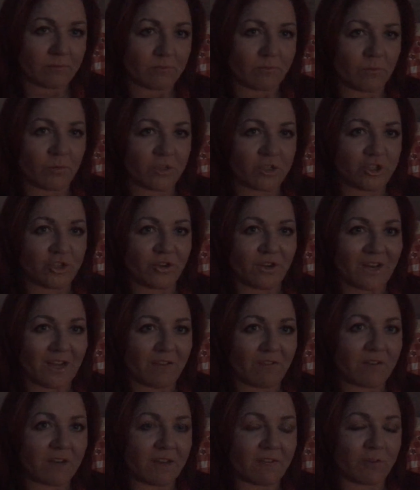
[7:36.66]
what's your
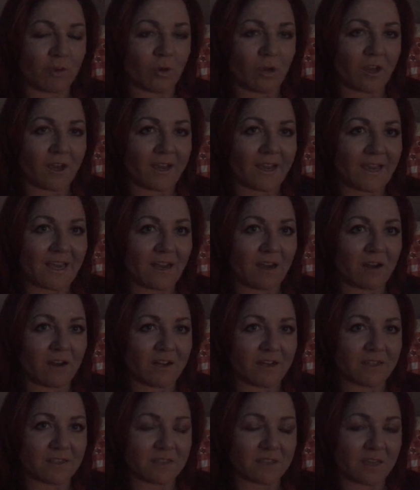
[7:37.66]
love level like? How
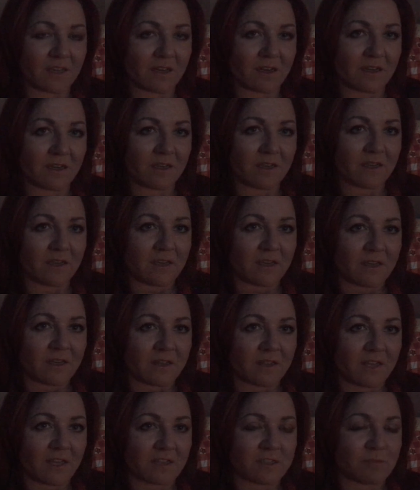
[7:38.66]
high is that?
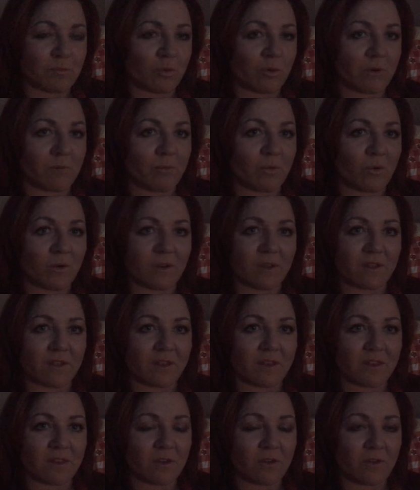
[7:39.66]
That's more important
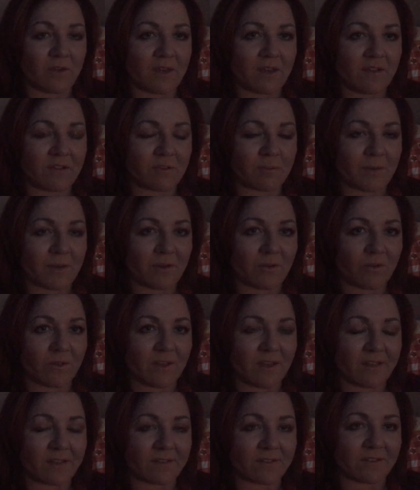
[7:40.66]
than who cares about all
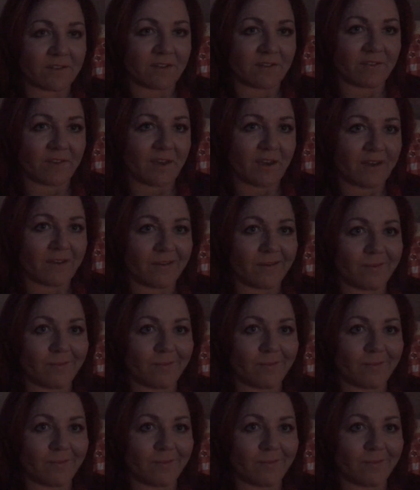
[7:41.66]
the other stuff, how